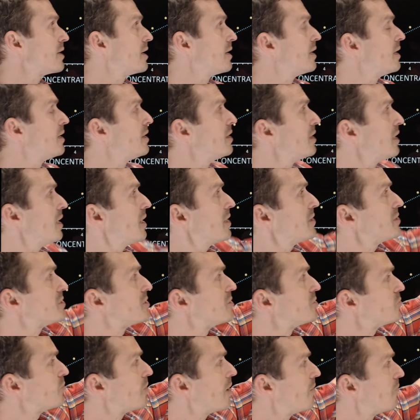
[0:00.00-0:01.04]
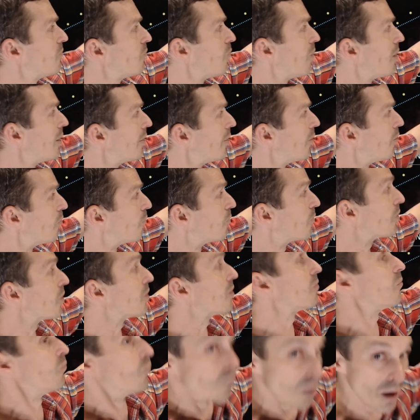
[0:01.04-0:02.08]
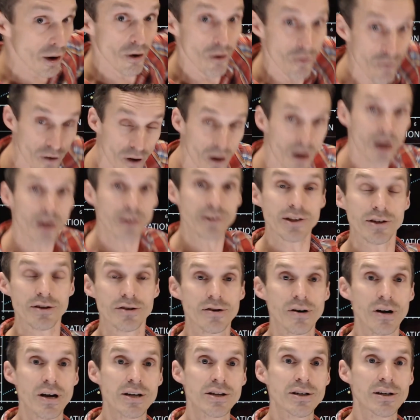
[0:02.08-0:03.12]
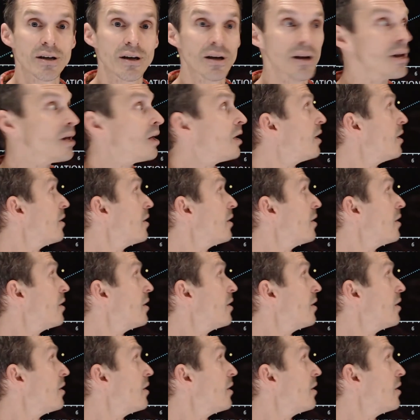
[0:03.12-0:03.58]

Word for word: And in the end, since we have 1 over 1 over concentration,